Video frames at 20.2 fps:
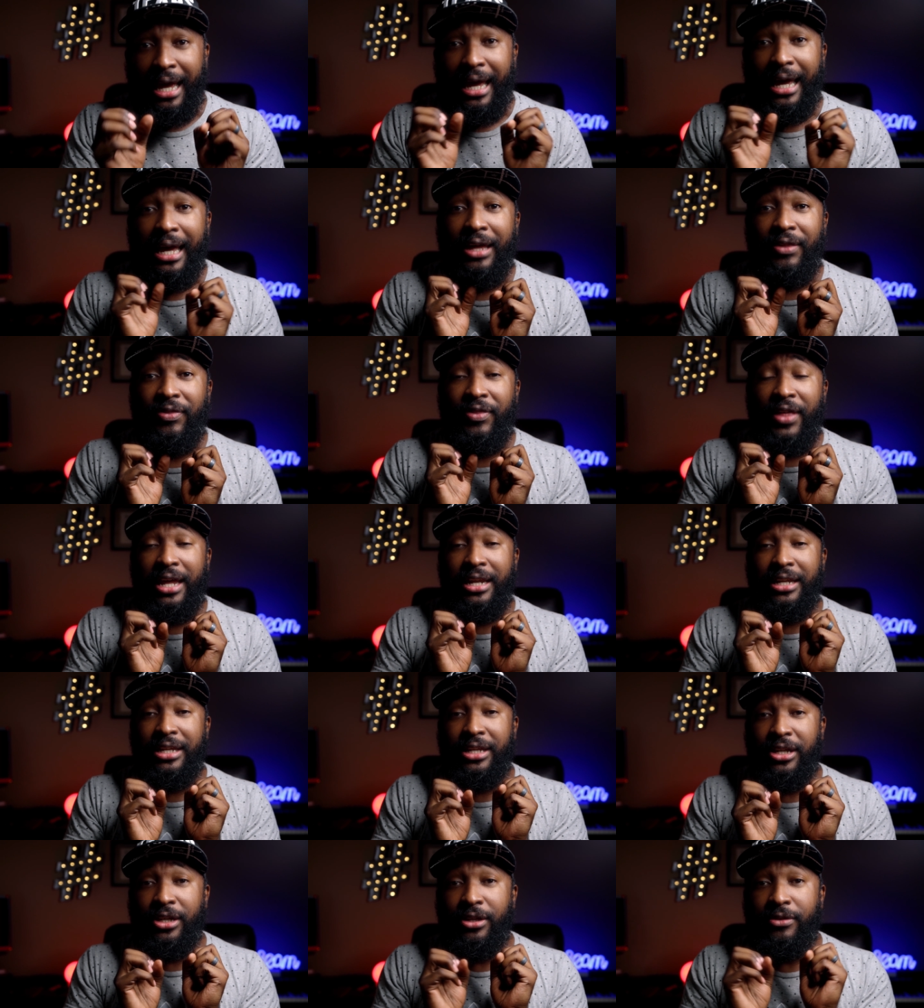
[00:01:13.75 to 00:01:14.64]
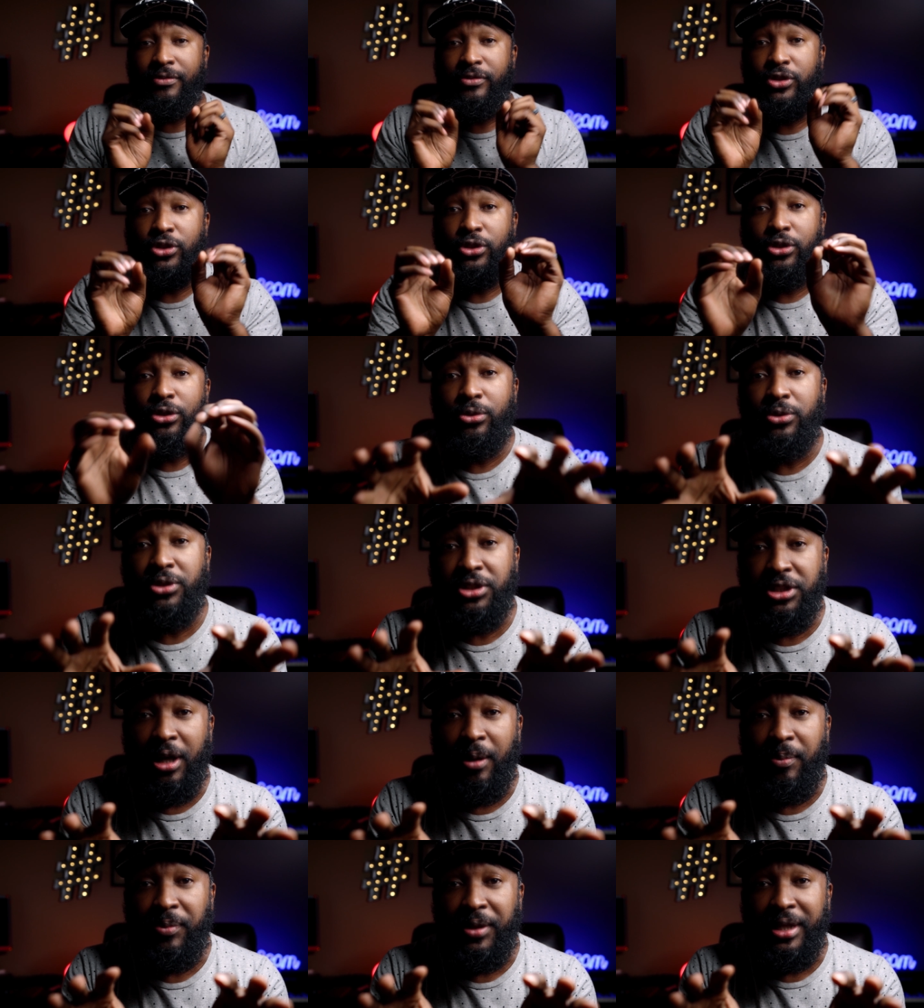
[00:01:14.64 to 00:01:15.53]
and that gives you
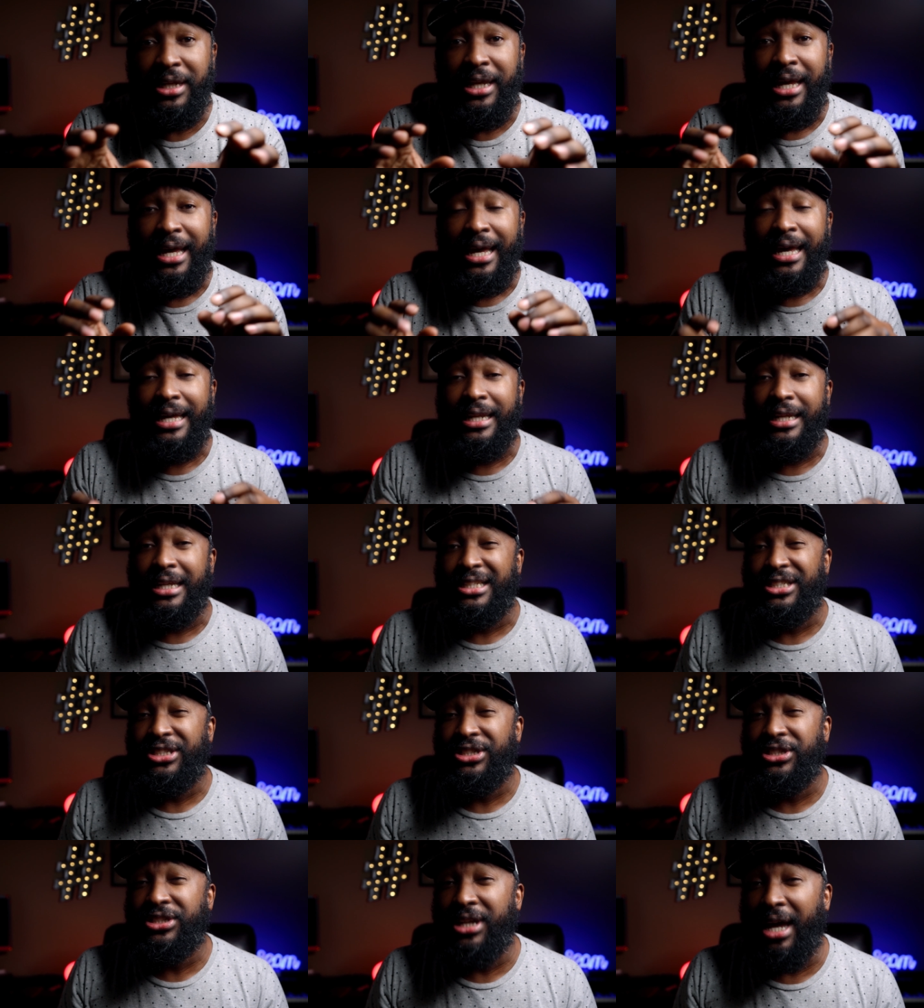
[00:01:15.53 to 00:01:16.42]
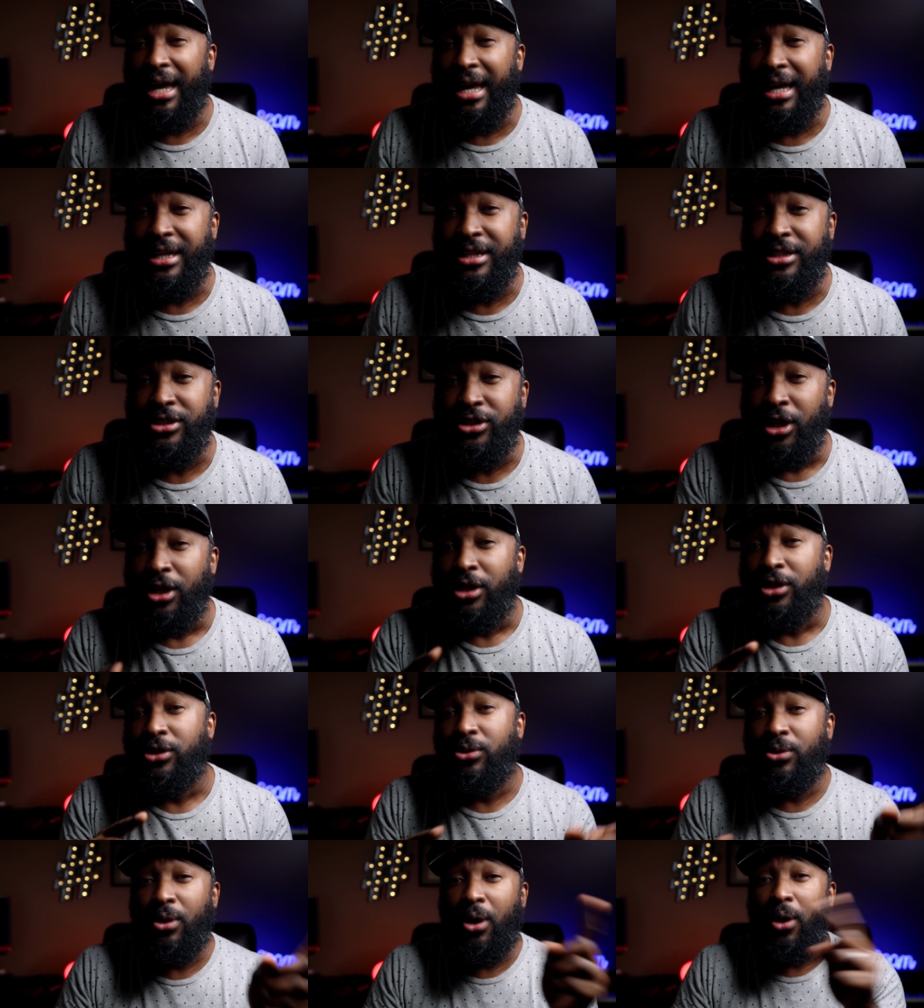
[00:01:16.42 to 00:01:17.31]
something in exchange
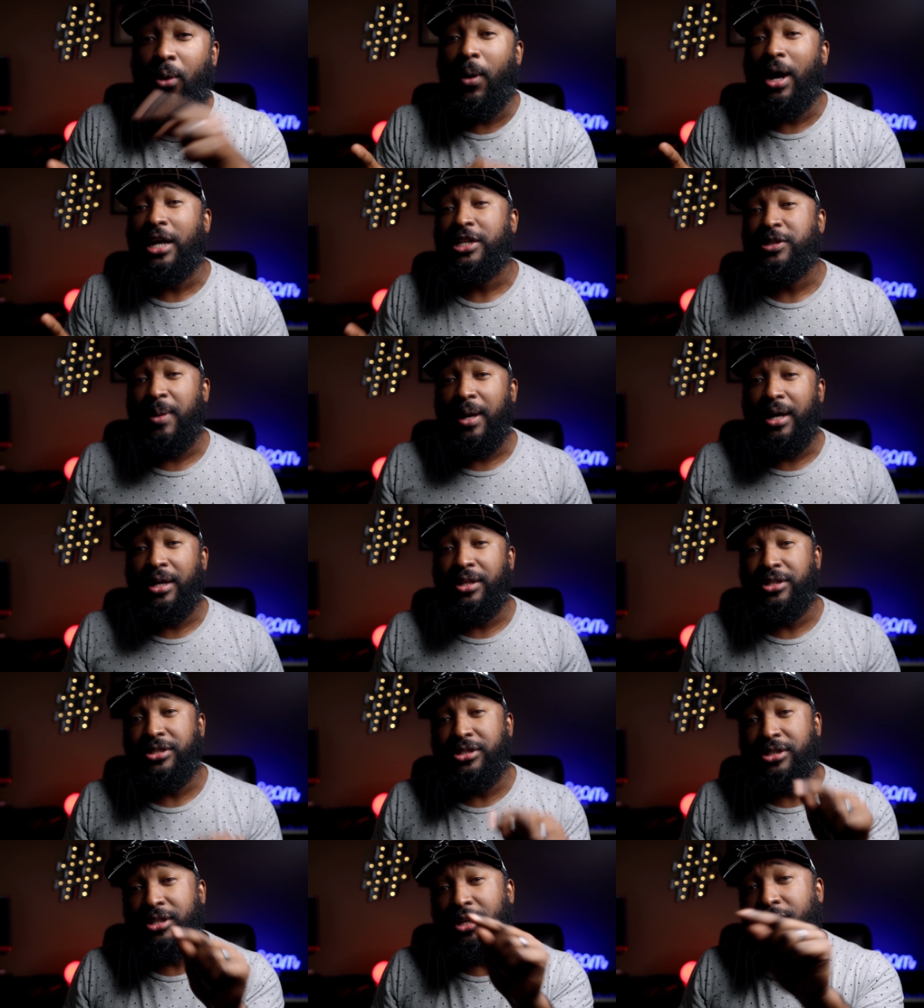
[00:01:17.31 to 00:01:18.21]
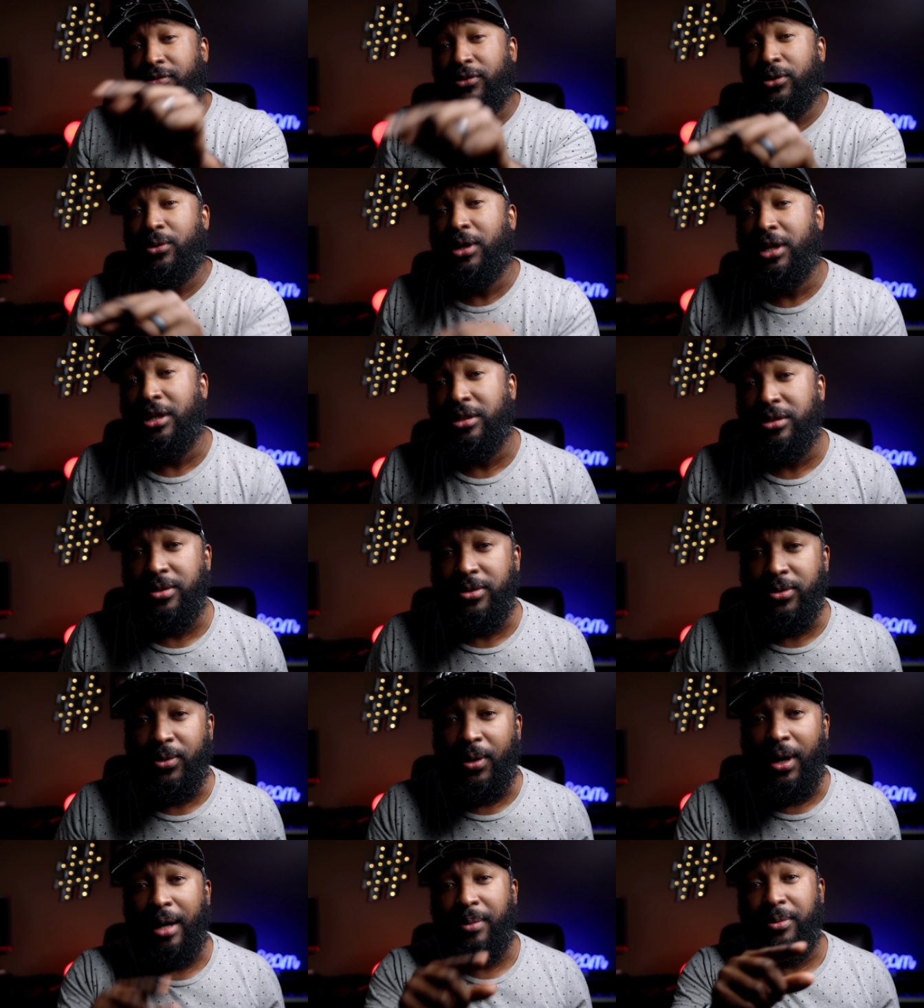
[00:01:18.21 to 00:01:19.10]
you will watch my other stuff, you hit
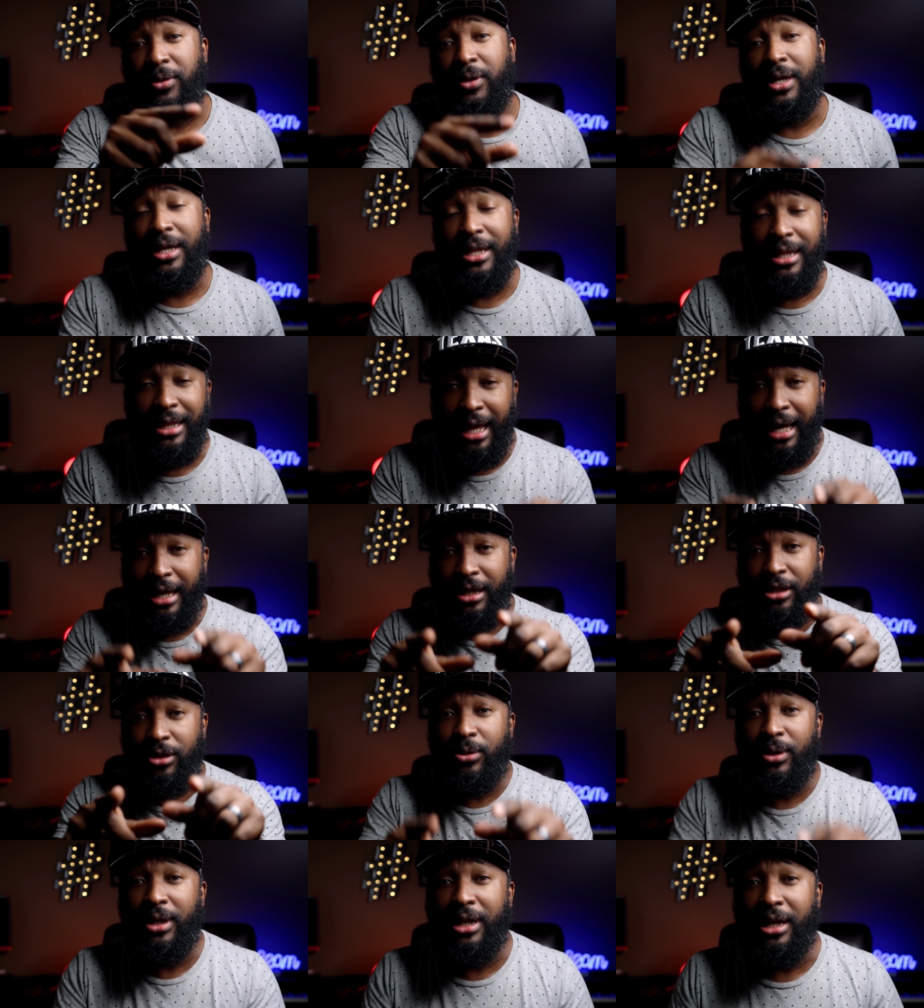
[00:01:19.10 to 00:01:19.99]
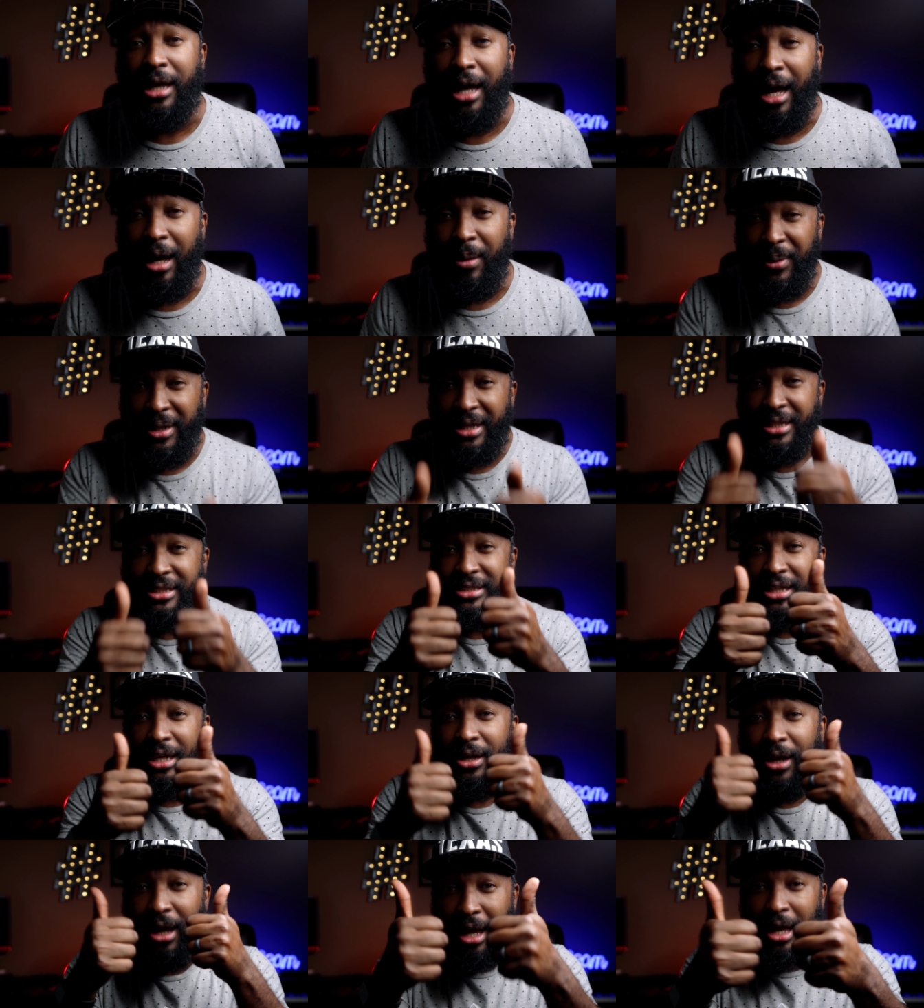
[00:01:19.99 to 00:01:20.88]
subscribe, you hit like, you hit a comment and
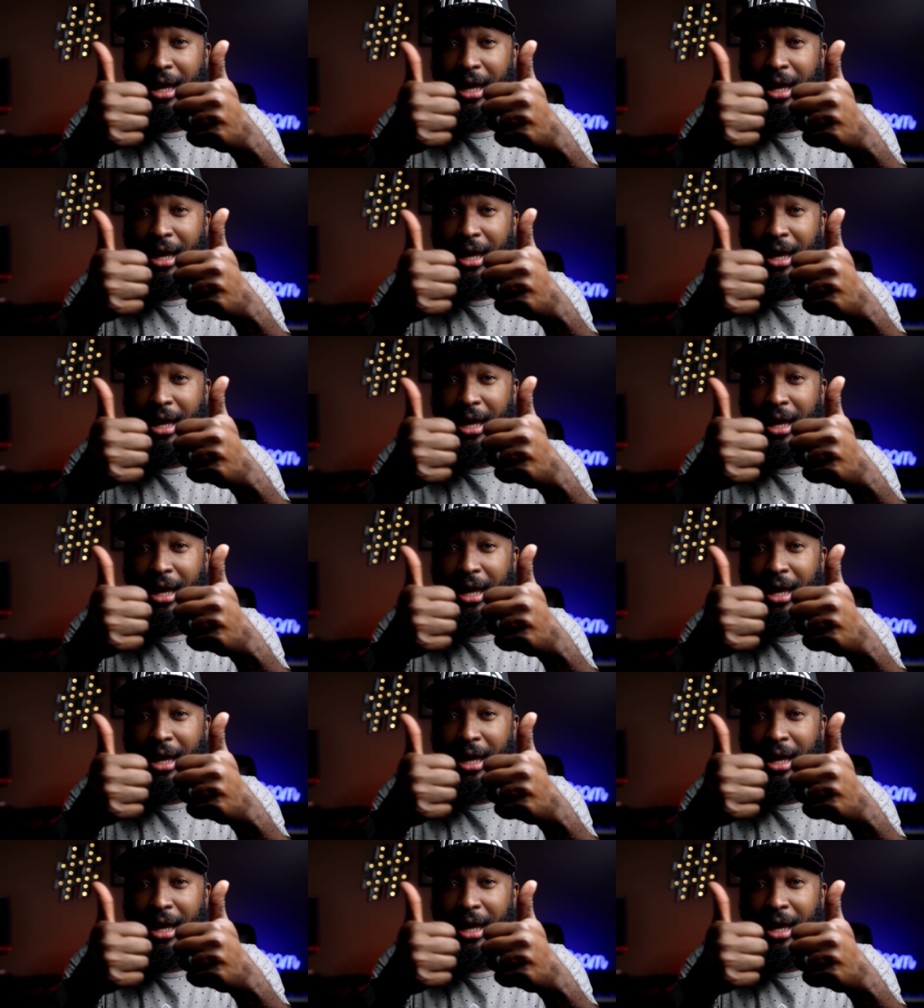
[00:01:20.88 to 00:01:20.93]
say,